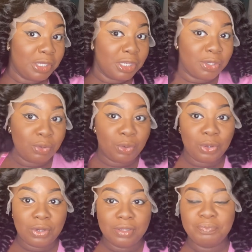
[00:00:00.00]
a little
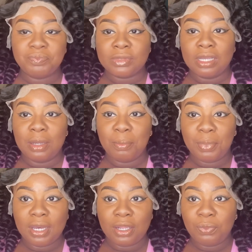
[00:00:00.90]
girl.
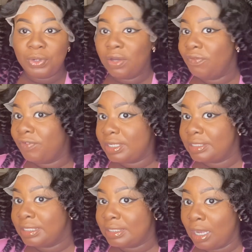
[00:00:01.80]
But we're gonna fix
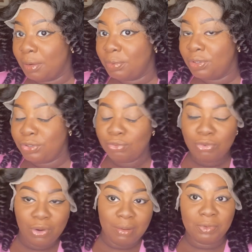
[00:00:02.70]
this up. You
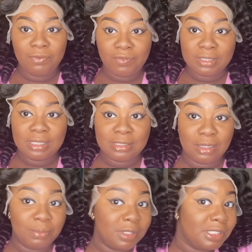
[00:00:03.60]
know I'm gonna fix this
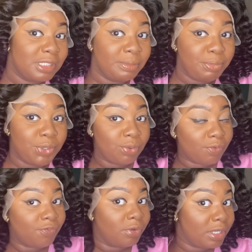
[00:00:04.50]
up. This is
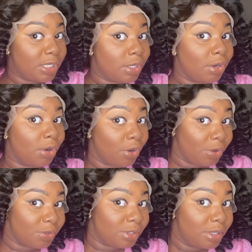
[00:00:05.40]
beautifully
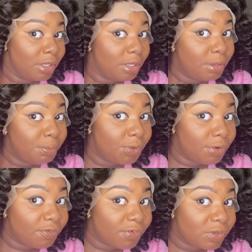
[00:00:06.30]
curled.
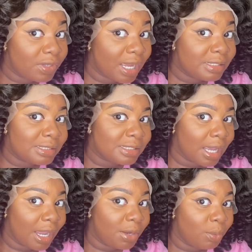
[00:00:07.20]
Beautiful, nice,
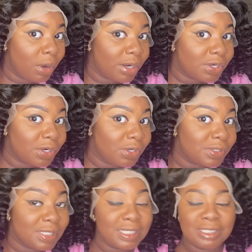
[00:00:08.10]
tight wand curls.
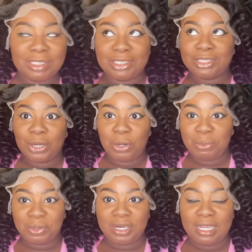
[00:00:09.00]
It is so
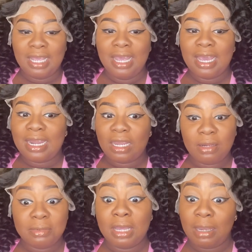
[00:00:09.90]
pretty, and
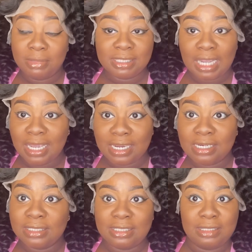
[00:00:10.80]
I'm excited.
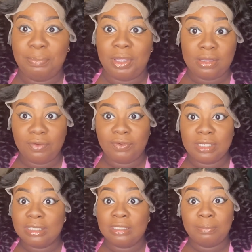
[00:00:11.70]
This is something different.
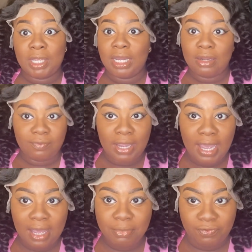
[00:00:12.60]
This is something I never
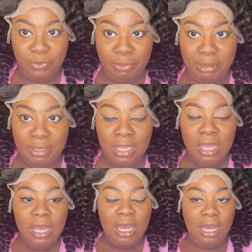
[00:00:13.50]
had before, baby.
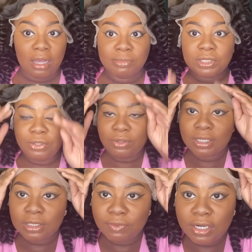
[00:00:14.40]
So you
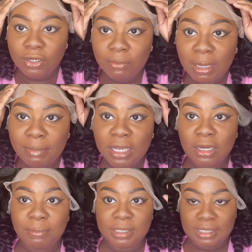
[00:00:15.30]
guys already know my
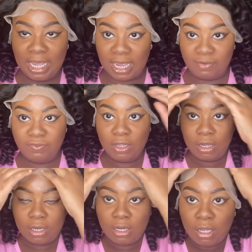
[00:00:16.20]
makeup is half
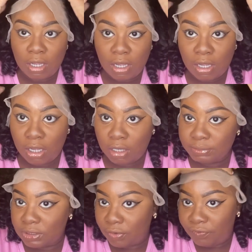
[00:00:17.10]
done.
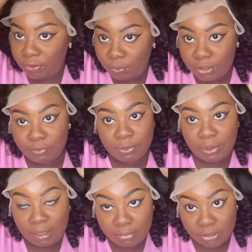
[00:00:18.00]
So if you're wondering why
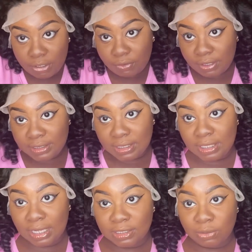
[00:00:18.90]
I'm looking crazy,
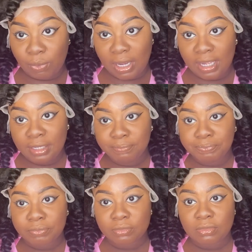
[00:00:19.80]
that's why.
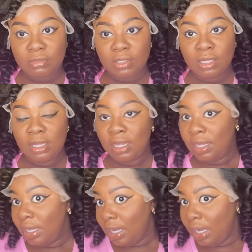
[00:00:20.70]

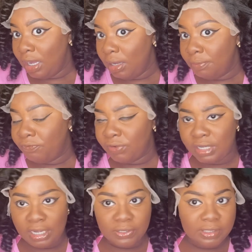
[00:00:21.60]
For the
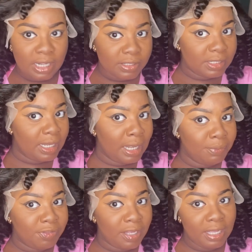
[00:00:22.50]
hairstyle today, I'm
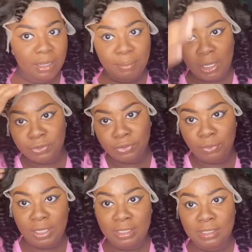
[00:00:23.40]
thinking about
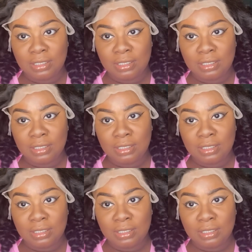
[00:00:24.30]
doing